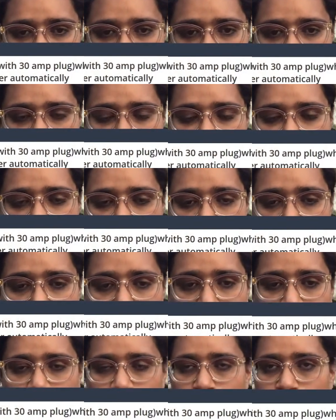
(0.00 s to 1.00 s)
so if you
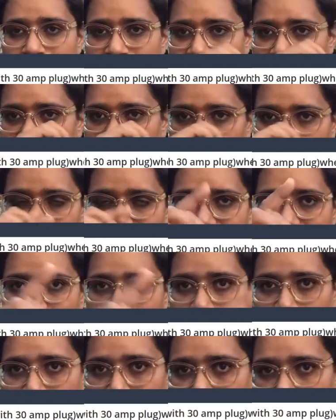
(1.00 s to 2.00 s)
do with the D30
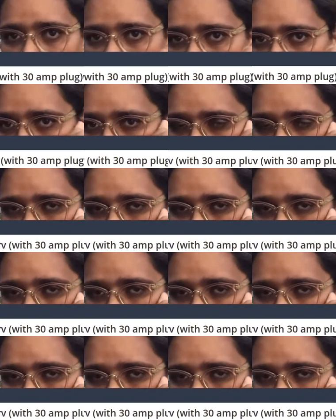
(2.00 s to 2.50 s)
amp plug